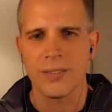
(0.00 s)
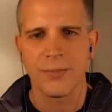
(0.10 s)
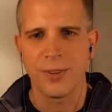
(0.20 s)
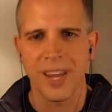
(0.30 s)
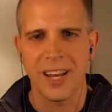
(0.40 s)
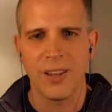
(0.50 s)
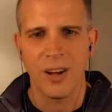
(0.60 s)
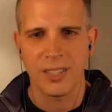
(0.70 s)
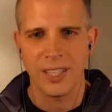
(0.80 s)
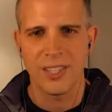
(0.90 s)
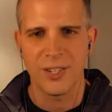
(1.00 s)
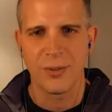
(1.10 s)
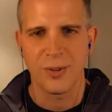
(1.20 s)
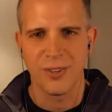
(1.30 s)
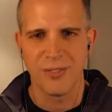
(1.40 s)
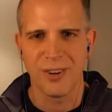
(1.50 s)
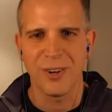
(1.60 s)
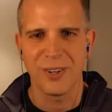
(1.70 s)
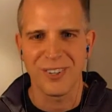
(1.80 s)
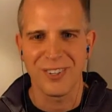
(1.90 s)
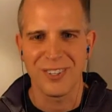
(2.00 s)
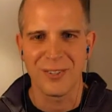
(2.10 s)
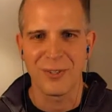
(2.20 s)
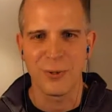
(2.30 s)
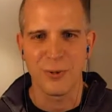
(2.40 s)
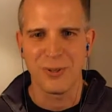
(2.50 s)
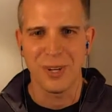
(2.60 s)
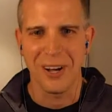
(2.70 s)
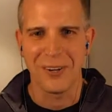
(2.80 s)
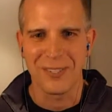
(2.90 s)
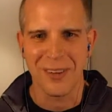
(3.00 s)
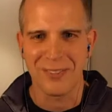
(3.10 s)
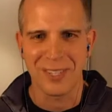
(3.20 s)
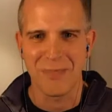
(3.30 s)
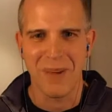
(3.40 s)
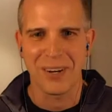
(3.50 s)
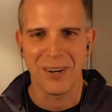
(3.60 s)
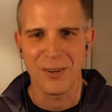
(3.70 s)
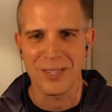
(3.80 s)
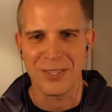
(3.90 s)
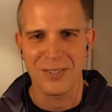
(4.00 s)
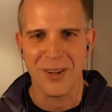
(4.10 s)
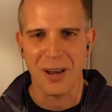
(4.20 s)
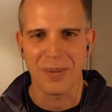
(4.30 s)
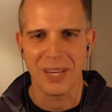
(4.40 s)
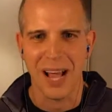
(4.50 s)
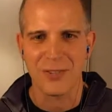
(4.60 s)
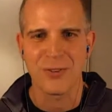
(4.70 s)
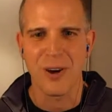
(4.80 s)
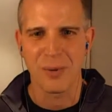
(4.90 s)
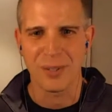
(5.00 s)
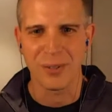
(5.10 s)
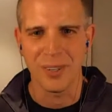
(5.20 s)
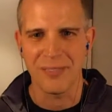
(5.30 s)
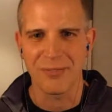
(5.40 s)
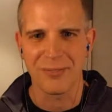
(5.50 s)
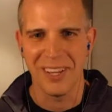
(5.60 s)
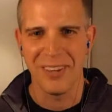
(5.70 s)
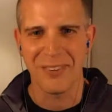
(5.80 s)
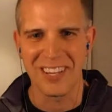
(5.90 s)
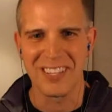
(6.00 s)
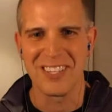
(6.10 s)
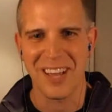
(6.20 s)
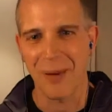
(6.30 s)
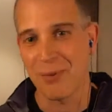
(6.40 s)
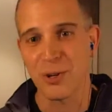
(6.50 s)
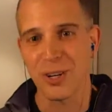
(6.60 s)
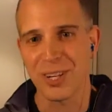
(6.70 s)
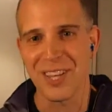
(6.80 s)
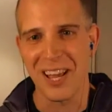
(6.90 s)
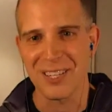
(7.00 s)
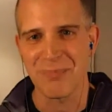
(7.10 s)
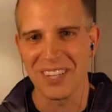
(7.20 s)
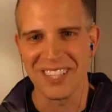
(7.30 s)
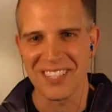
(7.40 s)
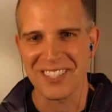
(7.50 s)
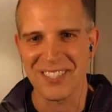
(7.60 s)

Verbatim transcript: for an analog to digital converter to do 117 megahertz has got to be astronomical. If if it yeah. exists, I'm mean, sure it exists, but it's